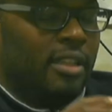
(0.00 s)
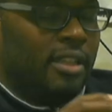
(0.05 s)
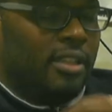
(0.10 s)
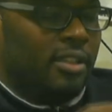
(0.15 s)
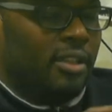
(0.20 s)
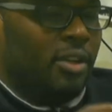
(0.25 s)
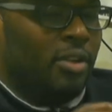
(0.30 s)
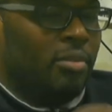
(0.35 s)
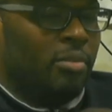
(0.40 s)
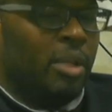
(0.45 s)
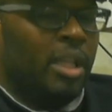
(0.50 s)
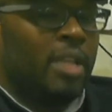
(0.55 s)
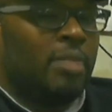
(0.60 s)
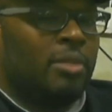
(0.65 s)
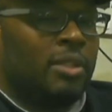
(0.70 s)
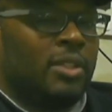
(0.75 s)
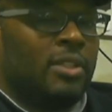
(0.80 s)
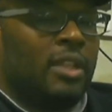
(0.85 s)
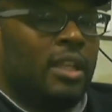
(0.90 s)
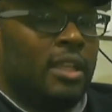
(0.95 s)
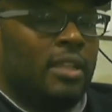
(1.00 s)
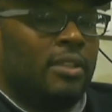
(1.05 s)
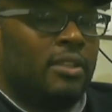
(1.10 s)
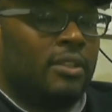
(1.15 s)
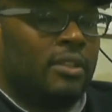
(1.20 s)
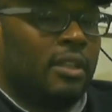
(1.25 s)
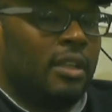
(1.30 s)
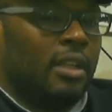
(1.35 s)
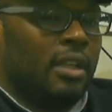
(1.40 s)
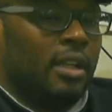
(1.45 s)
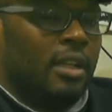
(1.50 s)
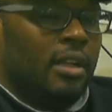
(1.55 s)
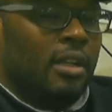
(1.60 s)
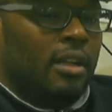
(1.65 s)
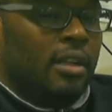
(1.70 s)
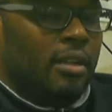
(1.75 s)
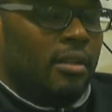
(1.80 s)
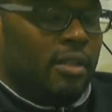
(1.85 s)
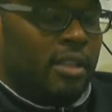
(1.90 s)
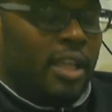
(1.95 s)
don't make mistakes.
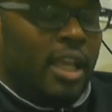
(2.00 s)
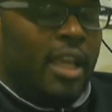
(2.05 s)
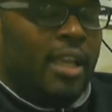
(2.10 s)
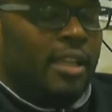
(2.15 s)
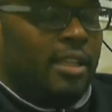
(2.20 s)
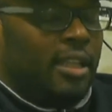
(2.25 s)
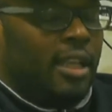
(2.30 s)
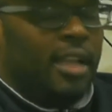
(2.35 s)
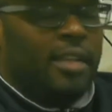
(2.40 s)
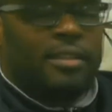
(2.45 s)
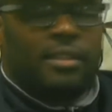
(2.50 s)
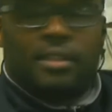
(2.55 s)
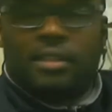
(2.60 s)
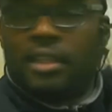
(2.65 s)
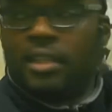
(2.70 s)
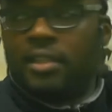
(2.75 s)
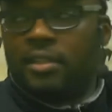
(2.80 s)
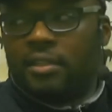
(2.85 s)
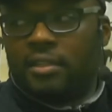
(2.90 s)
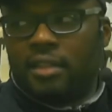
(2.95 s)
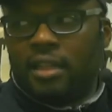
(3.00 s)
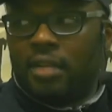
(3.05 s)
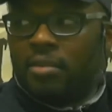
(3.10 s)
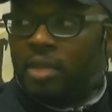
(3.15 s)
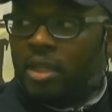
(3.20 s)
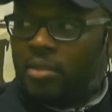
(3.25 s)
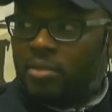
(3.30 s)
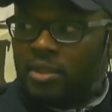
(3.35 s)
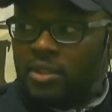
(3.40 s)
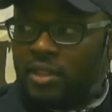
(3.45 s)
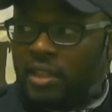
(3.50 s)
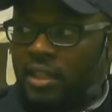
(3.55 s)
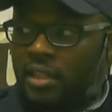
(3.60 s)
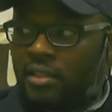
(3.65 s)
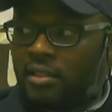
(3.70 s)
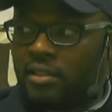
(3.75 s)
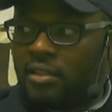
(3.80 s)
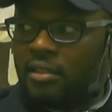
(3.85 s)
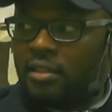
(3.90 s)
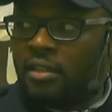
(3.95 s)
Kansas State does not make
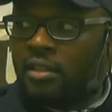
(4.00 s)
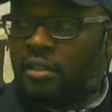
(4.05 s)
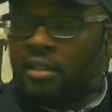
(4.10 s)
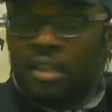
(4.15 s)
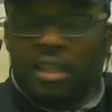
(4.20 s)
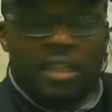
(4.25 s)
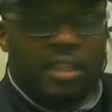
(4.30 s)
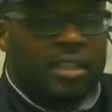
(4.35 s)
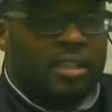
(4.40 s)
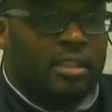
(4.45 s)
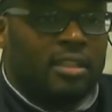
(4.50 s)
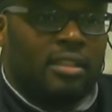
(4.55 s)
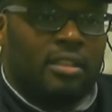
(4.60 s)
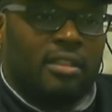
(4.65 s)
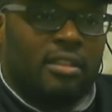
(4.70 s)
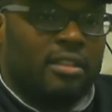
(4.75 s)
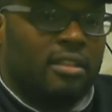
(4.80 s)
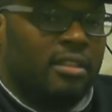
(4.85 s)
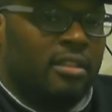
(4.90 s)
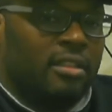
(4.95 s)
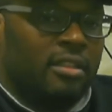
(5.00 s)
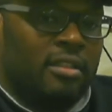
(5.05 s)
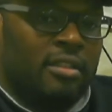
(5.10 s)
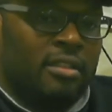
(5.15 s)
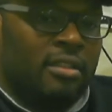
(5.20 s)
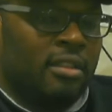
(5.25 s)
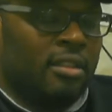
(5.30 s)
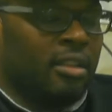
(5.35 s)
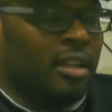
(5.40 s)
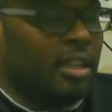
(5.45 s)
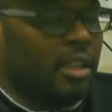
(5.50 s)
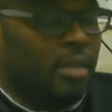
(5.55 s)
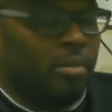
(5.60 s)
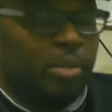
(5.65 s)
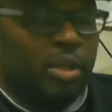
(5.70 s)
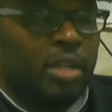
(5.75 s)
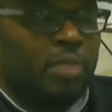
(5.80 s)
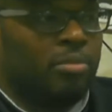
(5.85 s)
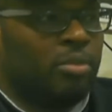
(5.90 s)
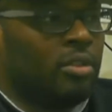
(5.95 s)
mistakes. They're like a
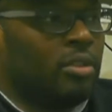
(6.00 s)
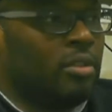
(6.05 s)
purple